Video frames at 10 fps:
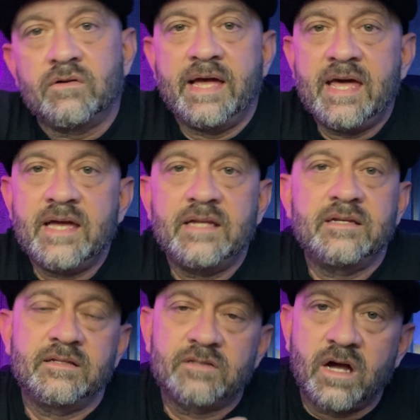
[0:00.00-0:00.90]

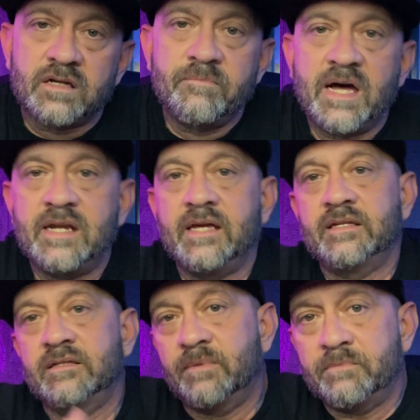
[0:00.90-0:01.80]
head, talk about
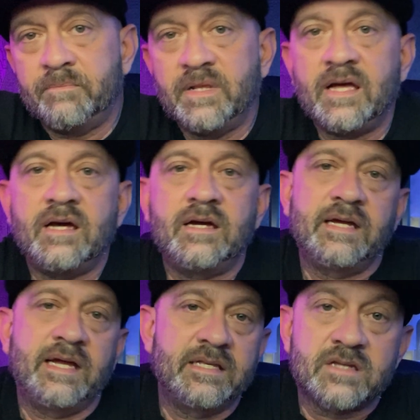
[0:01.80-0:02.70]
it, blah, blah, blah,
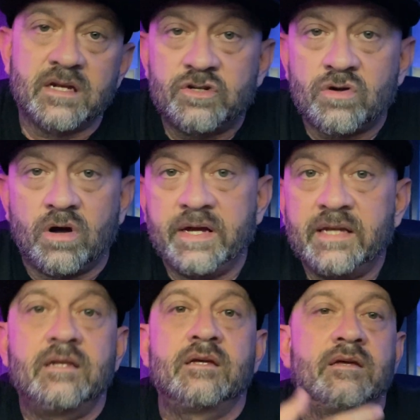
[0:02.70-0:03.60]
and it's gonna draw
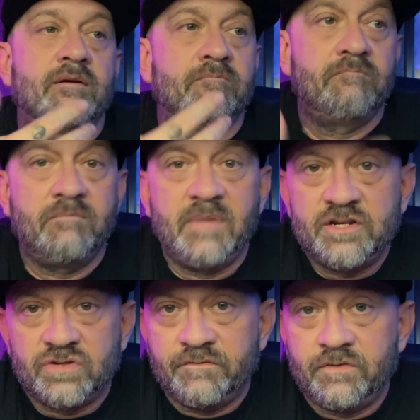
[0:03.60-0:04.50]
in
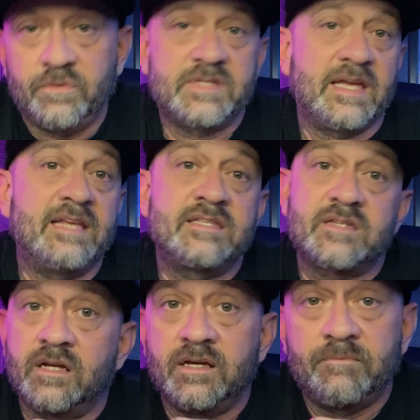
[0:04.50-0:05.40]
major influence. And it's
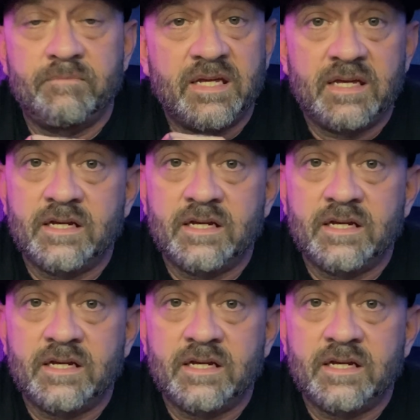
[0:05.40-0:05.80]
gonna be